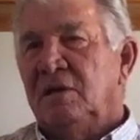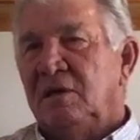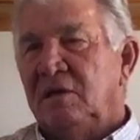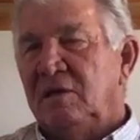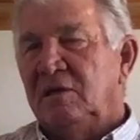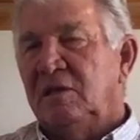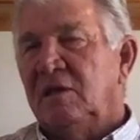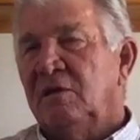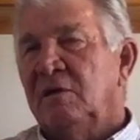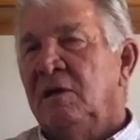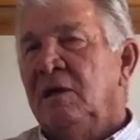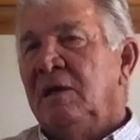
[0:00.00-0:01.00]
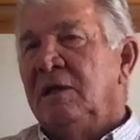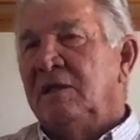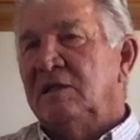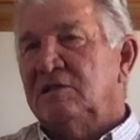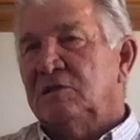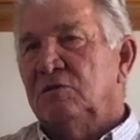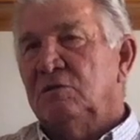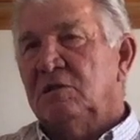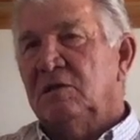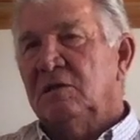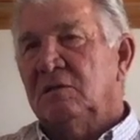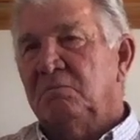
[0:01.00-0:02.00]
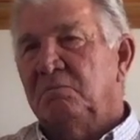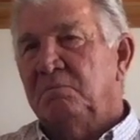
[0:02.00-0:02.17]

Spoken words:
You'd eat there. They'd scoot the